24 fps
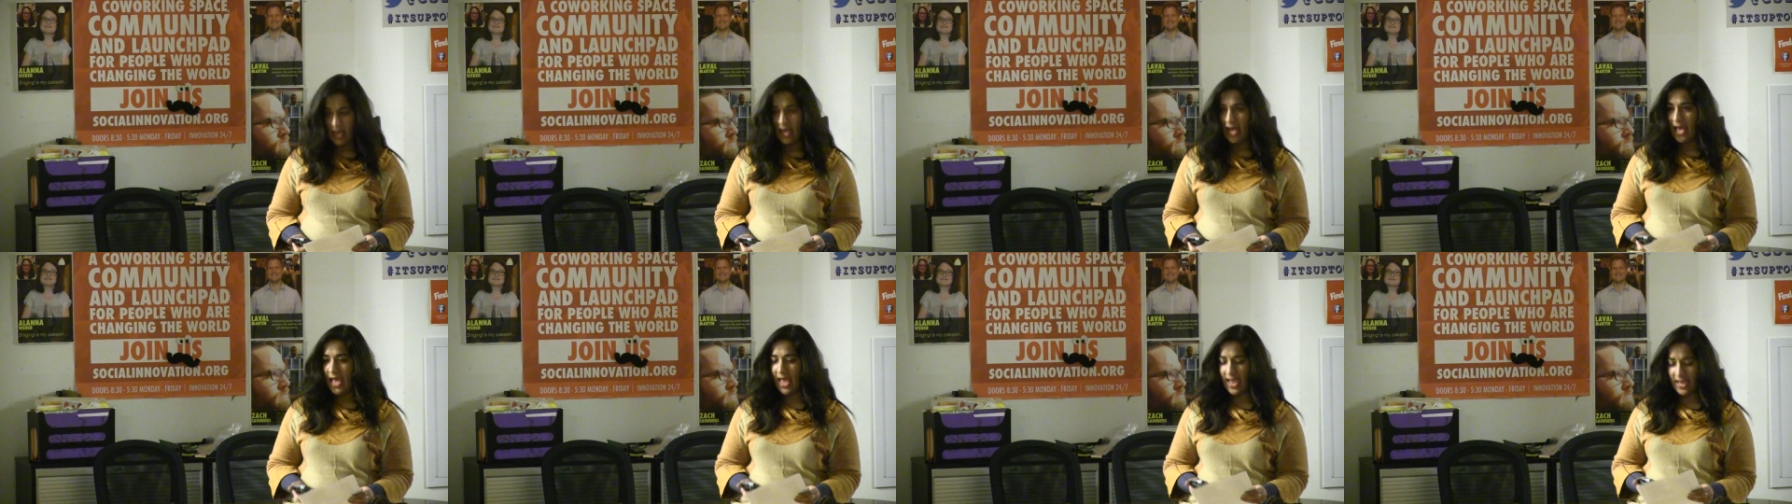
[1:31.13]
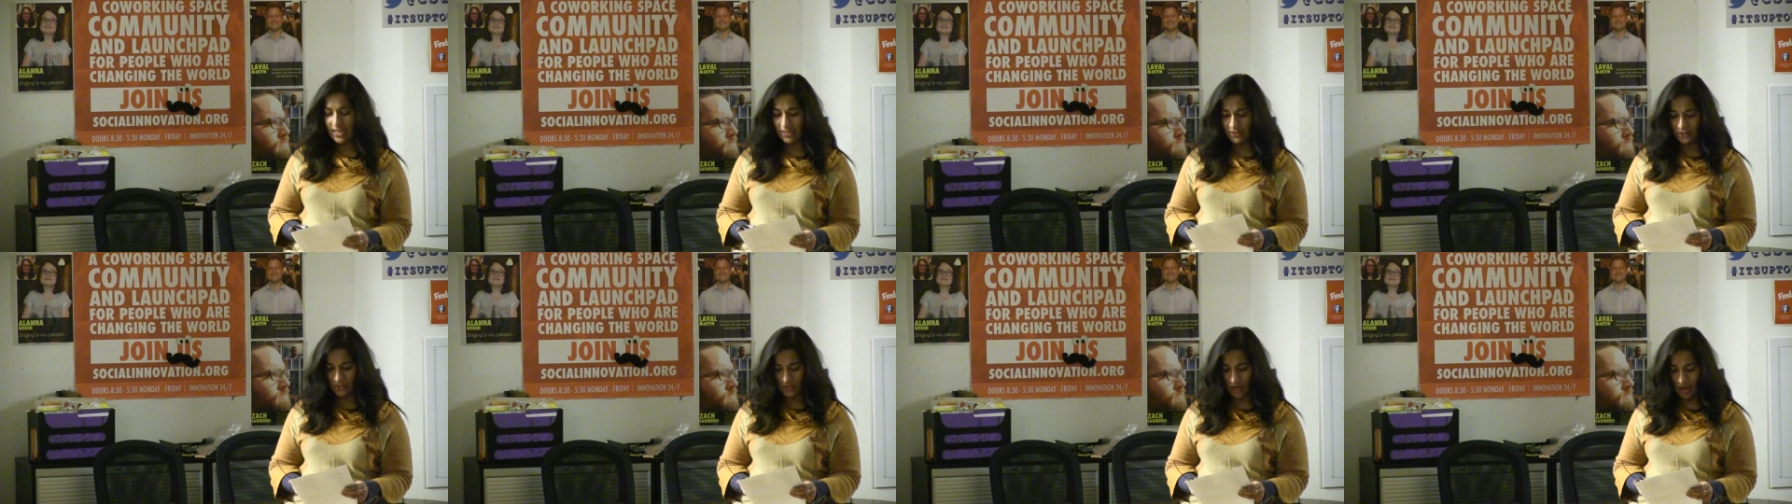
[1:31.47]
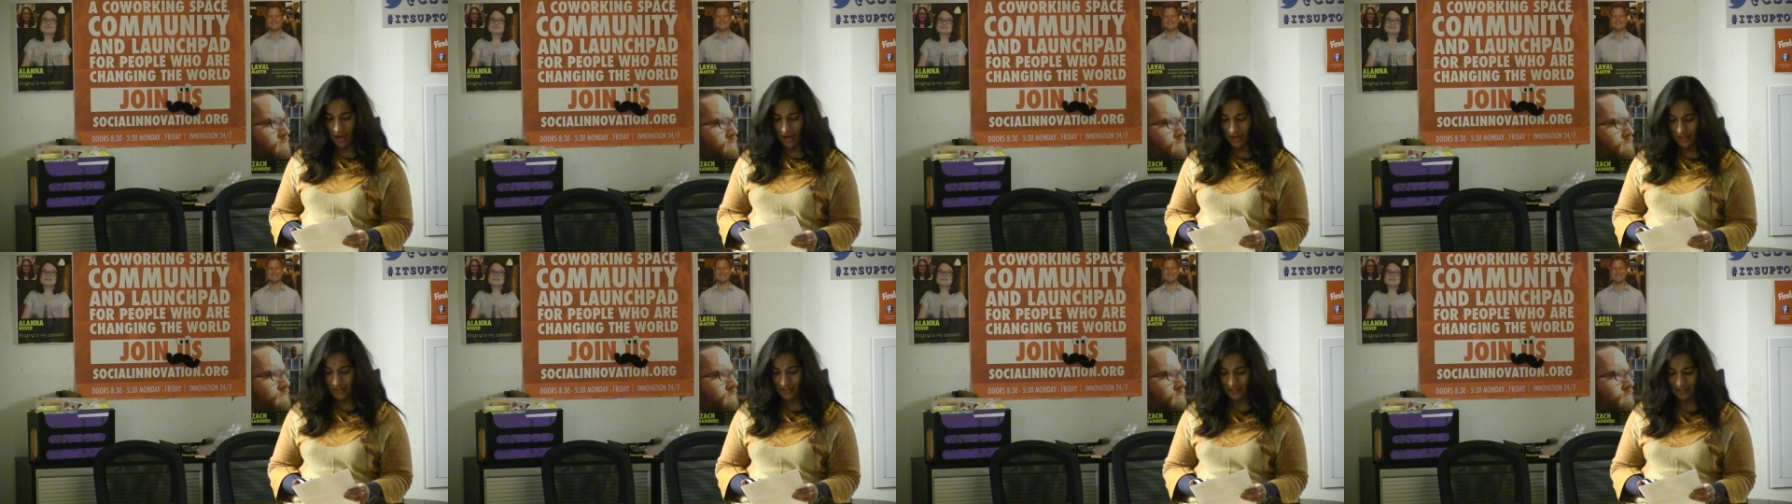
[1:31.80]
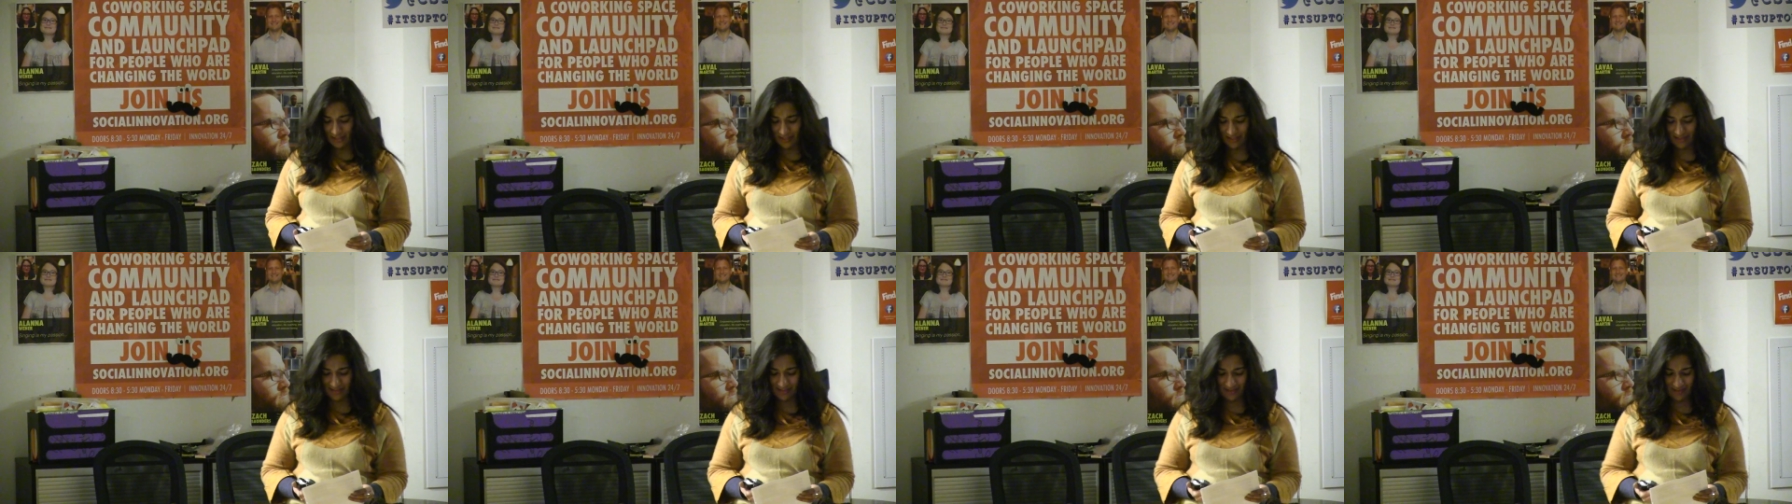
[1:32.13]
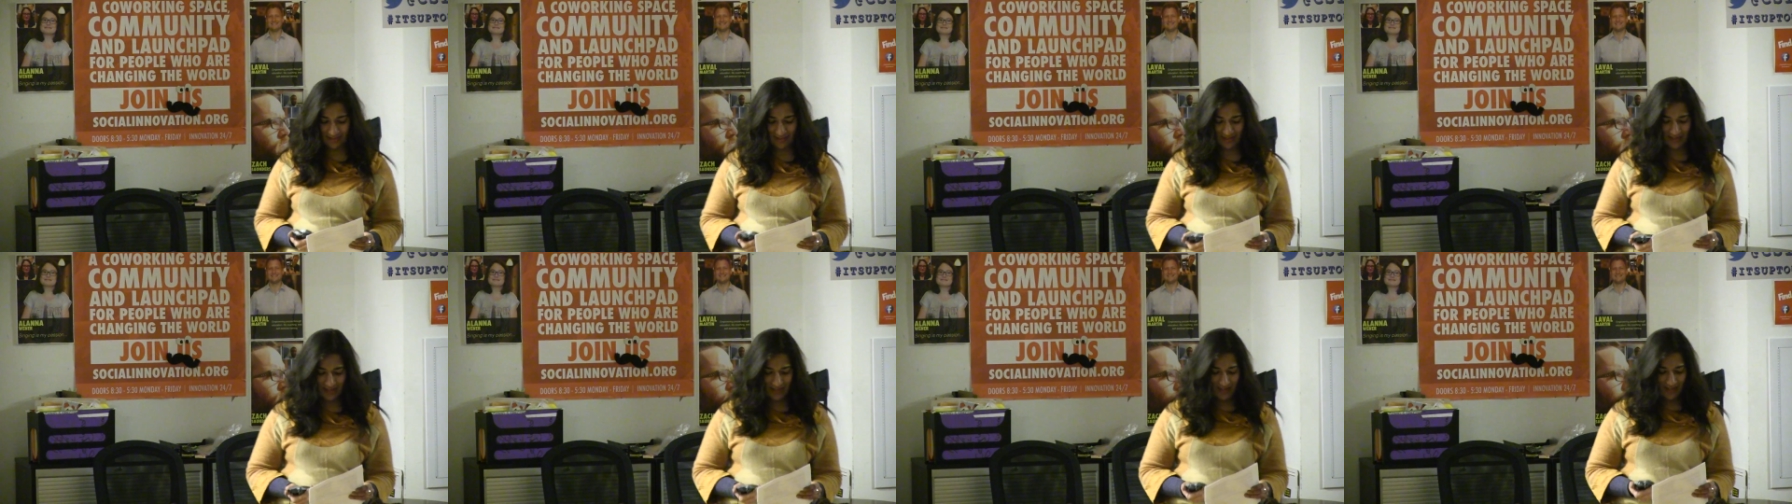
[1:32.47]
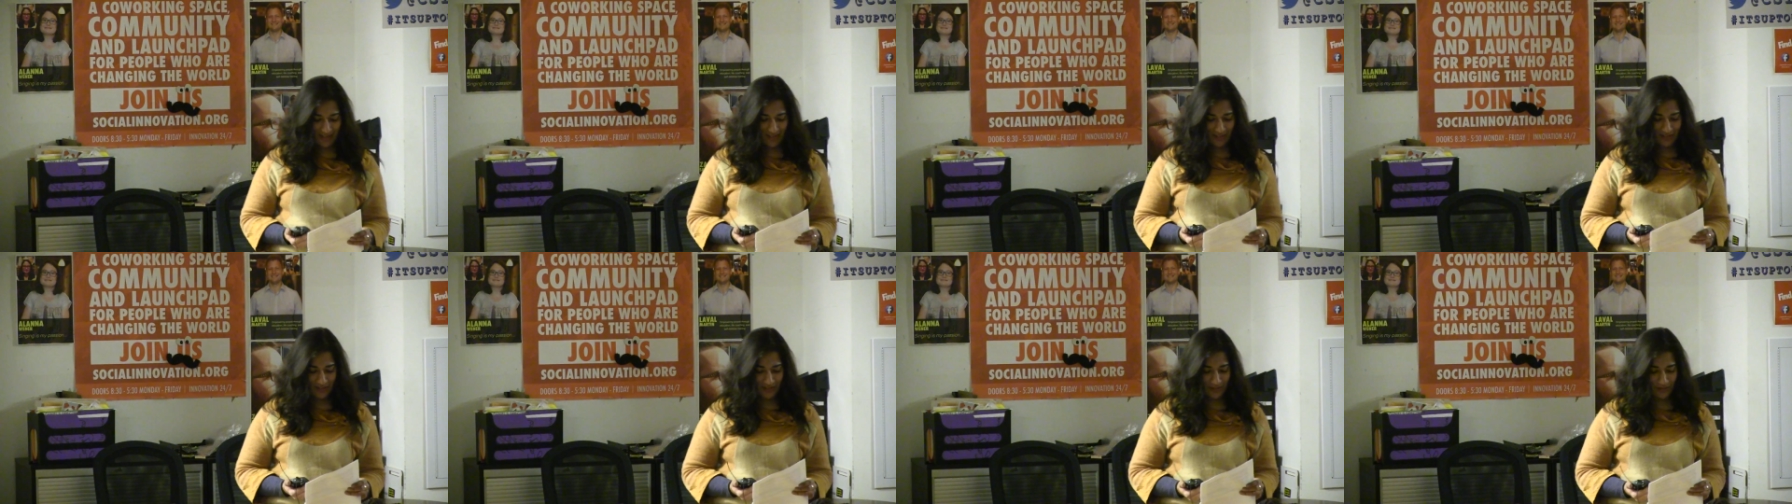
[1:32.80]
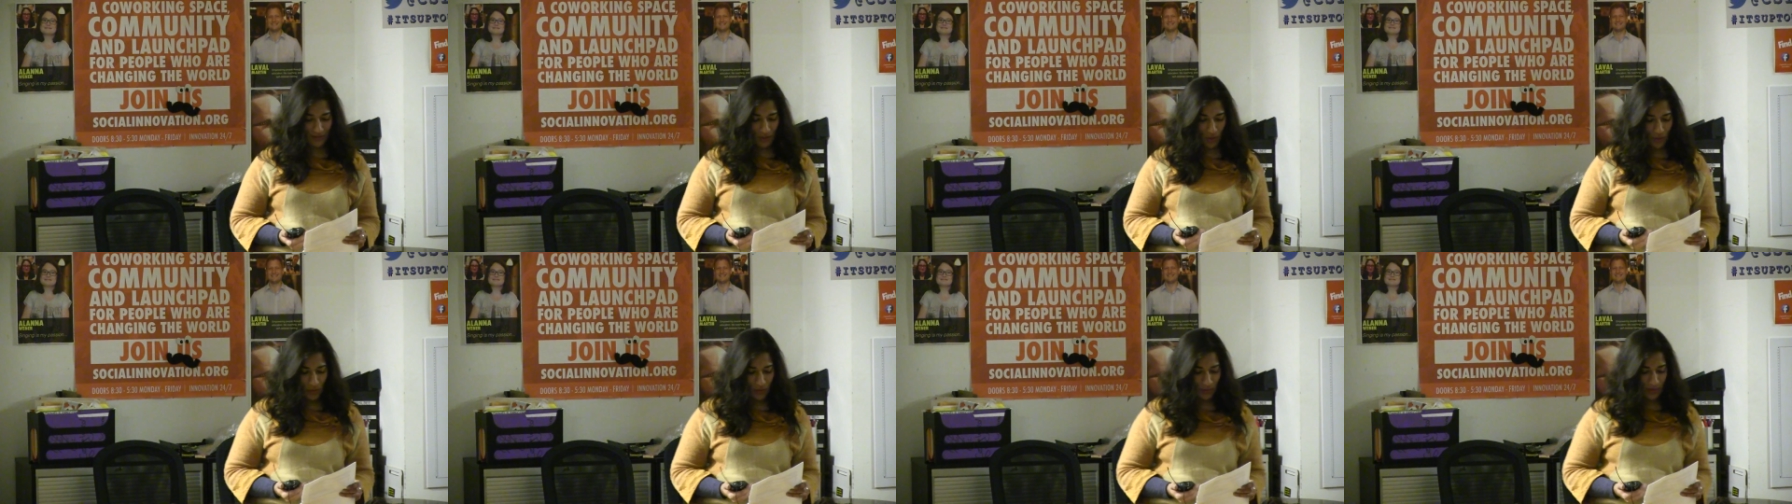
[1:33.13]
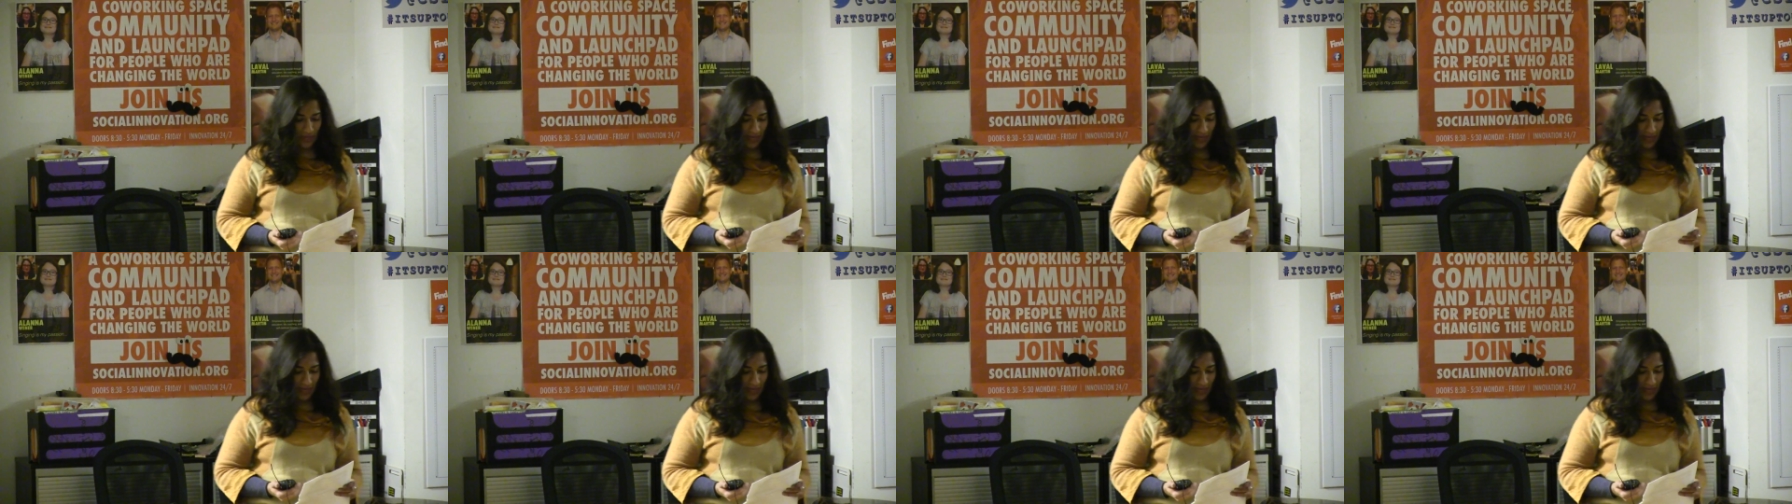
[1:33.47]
Hey, Josh, so